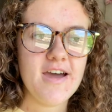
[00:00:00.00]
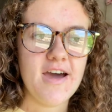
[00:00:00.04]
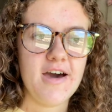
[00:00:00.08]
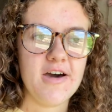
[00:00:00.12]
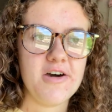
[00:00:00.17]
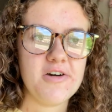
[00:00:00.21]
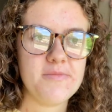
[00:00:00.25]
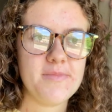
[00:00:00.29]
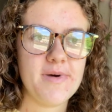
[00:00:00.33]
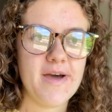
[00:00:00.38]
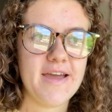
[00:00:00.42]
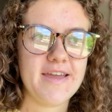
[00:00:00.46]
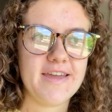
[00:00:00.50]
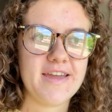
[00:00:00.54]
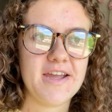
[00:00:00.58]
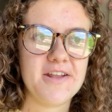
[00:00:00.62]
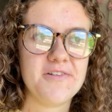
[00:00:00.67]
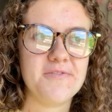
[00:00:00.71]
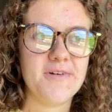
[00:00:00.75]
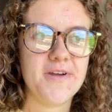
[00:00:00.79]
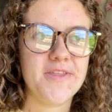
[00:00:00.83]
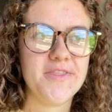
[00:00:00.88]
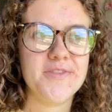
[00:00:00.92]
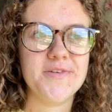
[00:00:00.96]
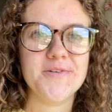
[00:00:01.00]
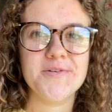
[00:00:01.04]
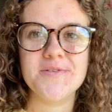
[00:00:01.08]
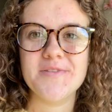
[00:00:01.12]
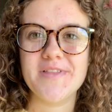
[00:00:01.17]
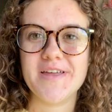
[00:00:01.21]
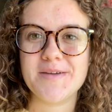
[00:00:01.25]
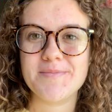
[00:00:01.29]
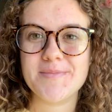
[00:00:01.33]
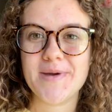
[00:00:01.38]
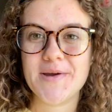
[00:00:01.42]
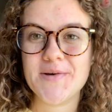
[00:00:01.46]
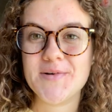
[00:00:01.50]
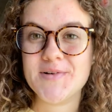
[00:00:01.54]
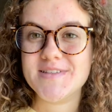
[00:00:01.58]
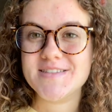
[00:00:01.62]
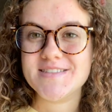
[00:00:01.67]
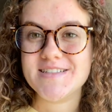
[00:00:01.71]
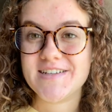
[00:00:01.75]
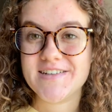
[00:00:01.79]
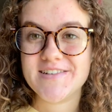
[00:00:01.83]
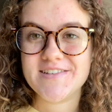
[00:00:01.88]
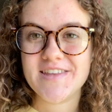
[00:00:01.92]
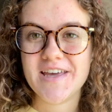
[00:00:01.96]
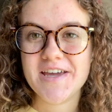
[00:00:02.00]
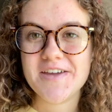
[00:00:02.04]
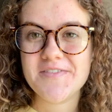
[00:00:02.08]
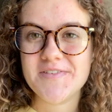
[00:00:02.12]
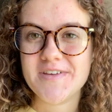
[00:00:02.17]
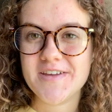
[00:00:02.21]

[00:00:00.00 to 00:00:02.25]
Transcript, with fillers: I kind of went through like my whole entire life